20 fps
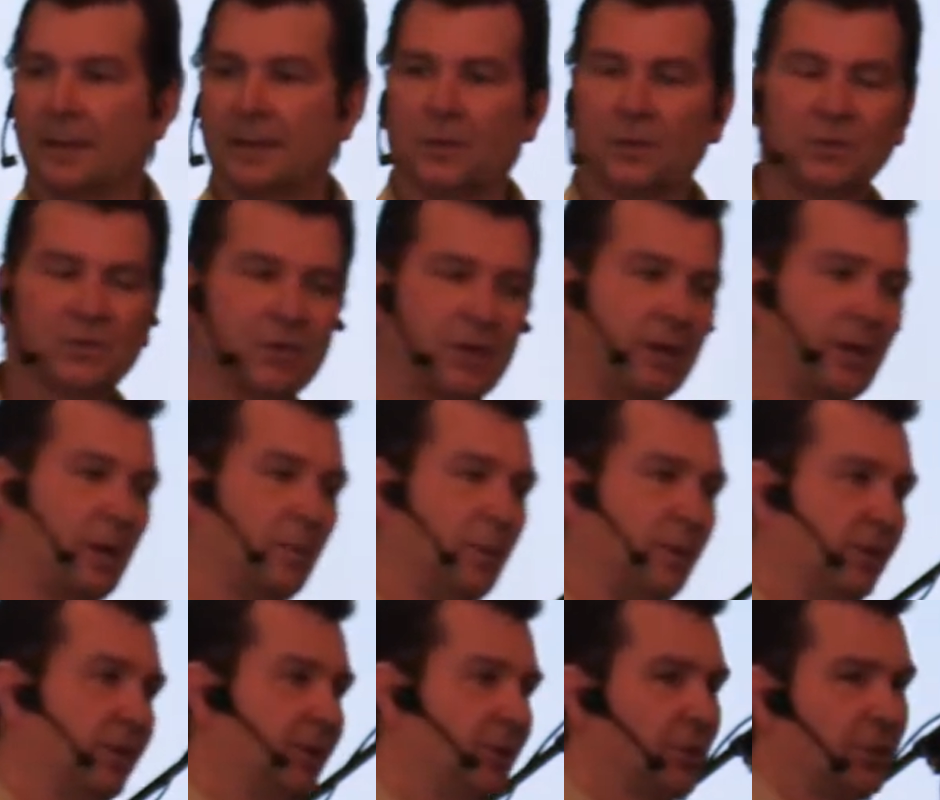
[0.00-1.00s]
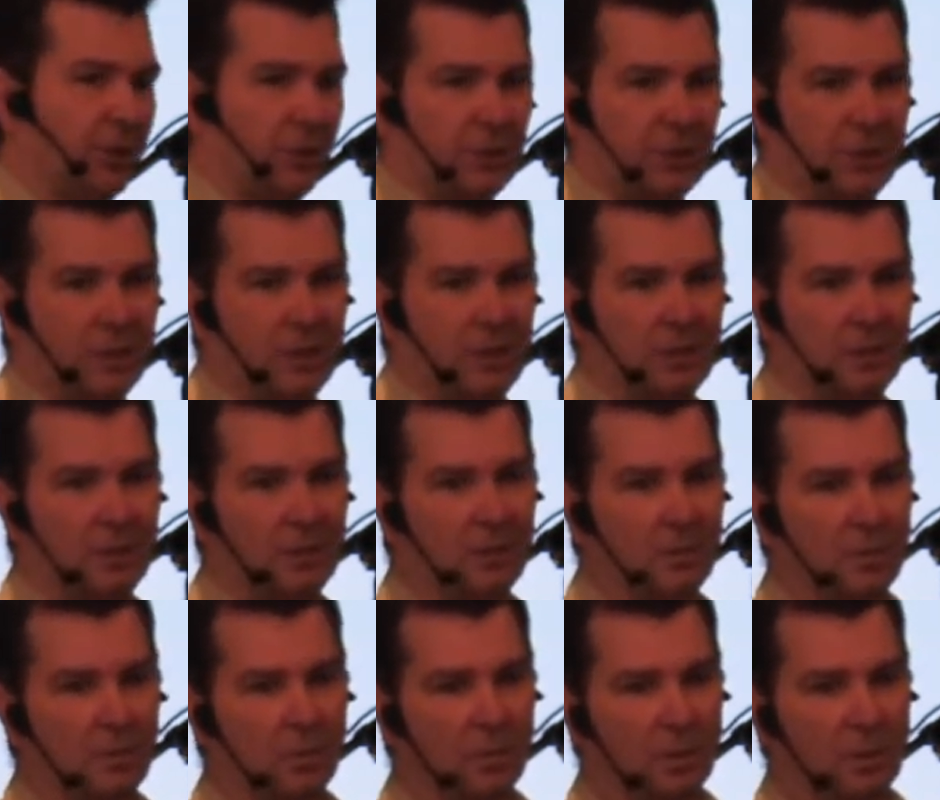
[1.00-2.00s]
Hillside Community Church,
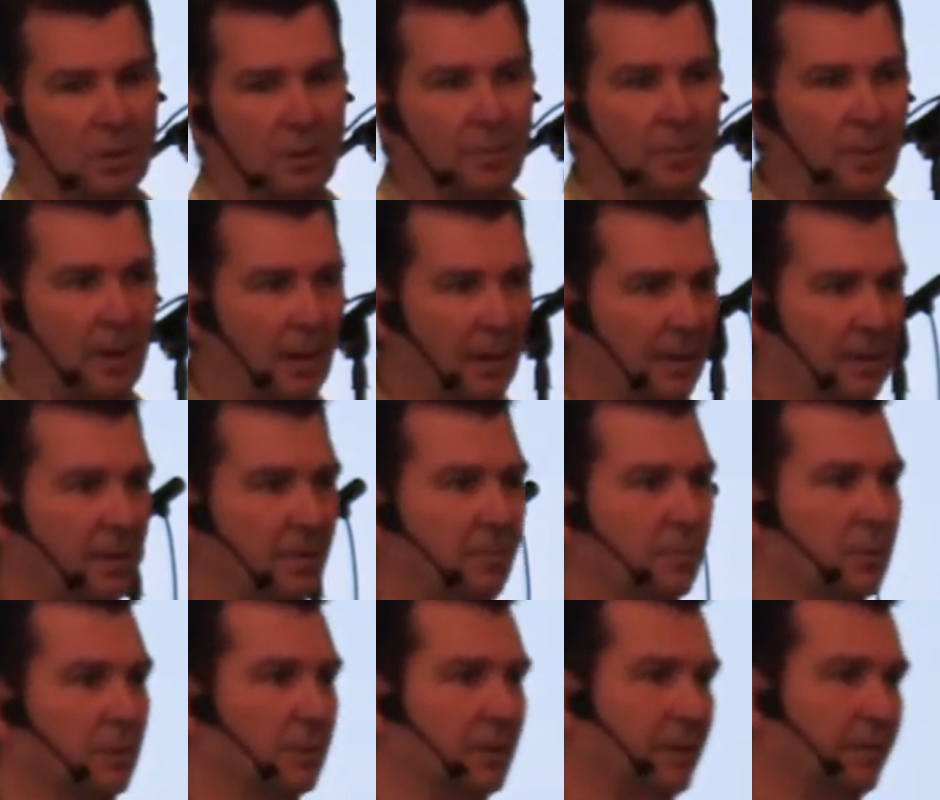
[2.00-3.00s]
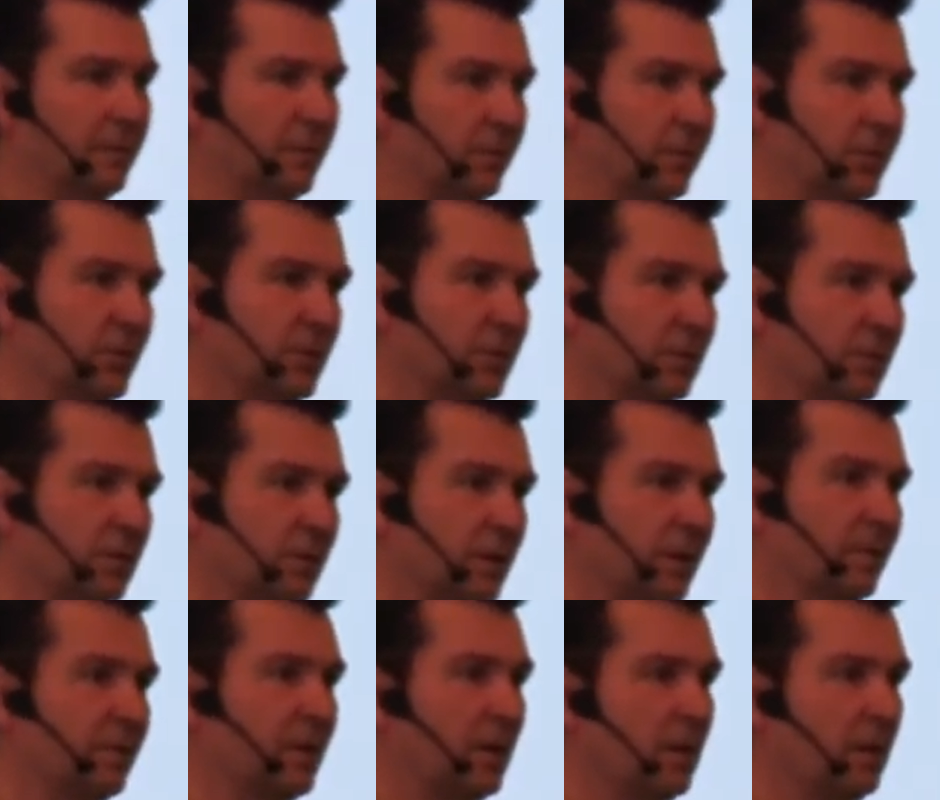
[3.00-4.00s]
we're a body of believers
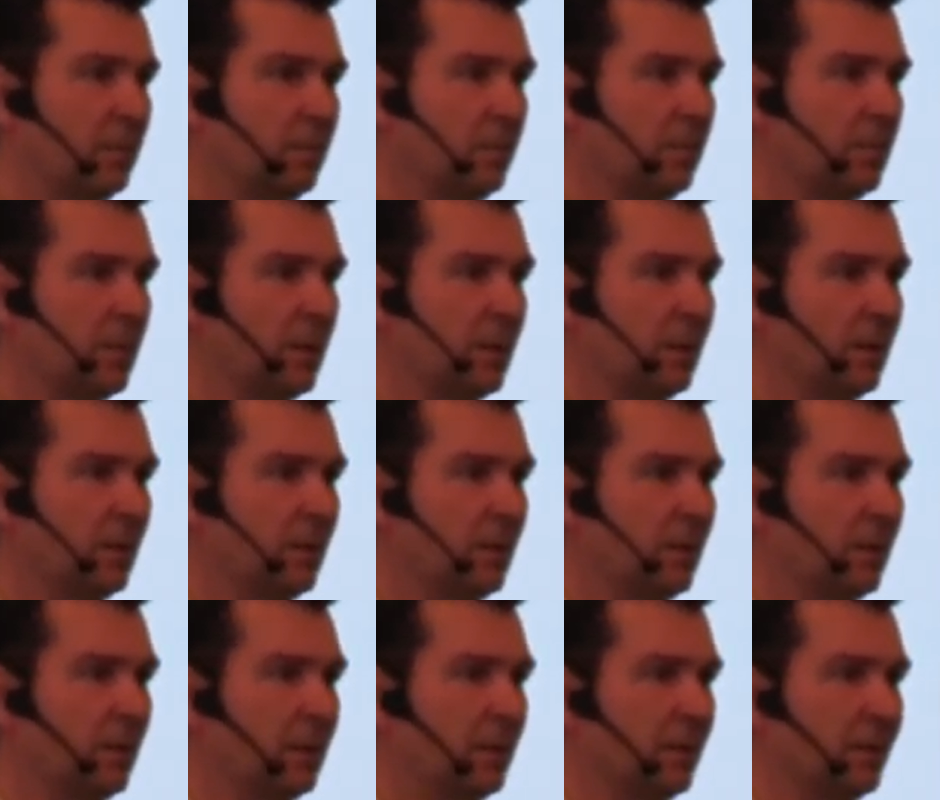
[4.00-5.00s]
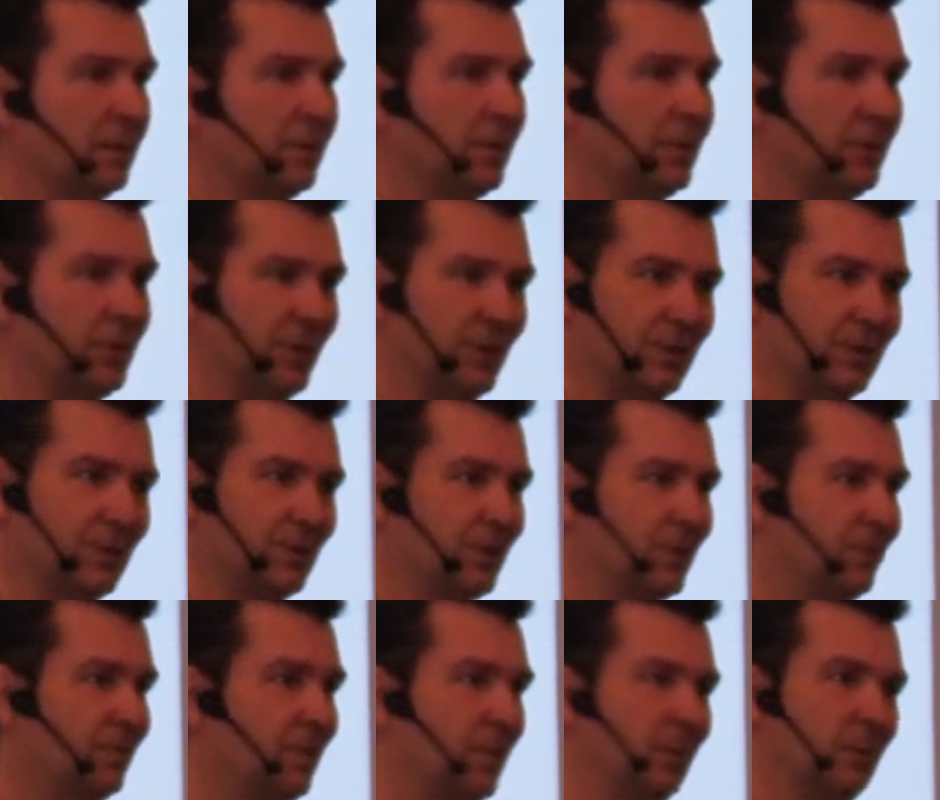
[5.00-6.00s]
that have come to Jesus,
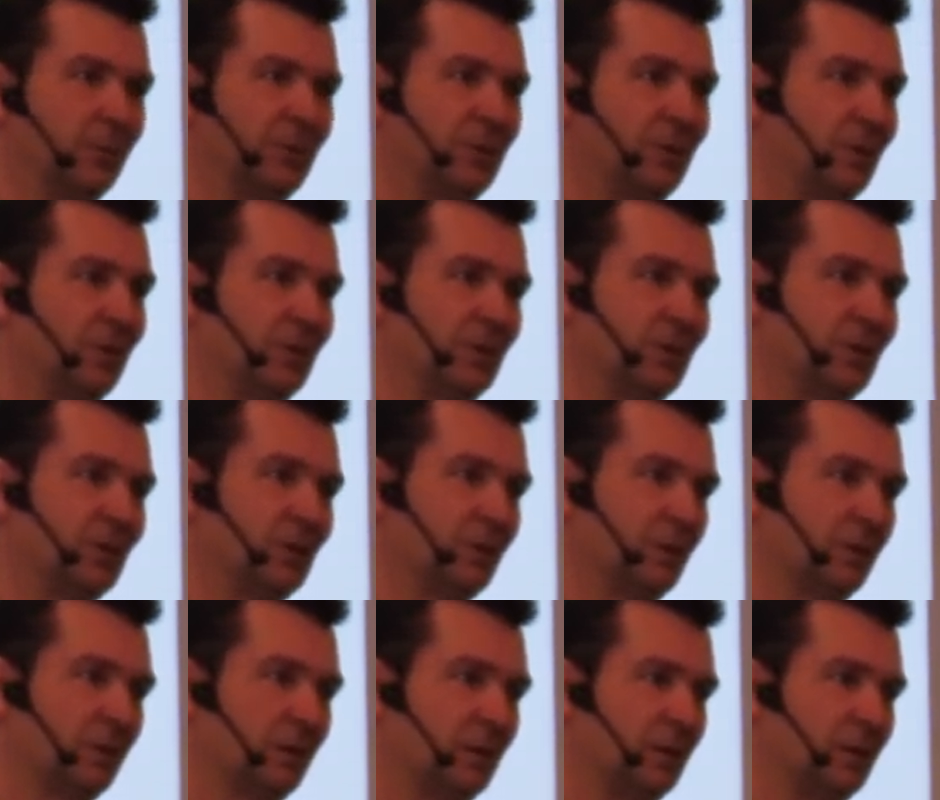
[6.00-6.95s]
to follow Jesus.